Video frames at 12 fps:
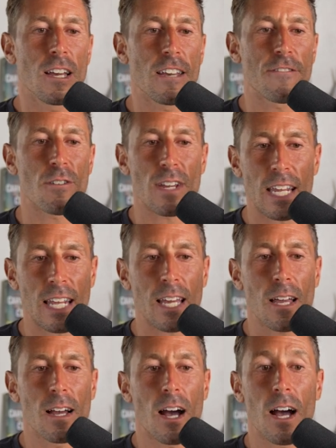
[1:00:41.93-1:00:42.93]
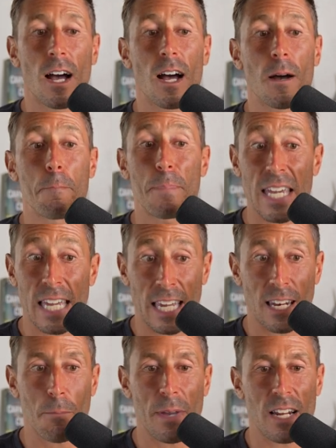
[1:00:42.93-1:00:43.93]
if you're eating a
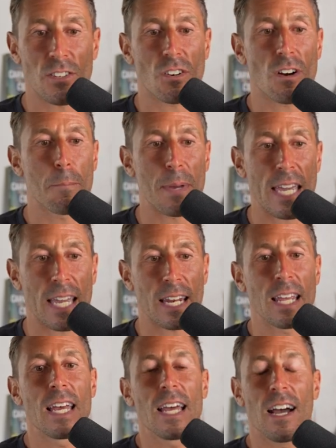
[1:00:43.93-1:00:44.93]
bean, peanuts are a bean,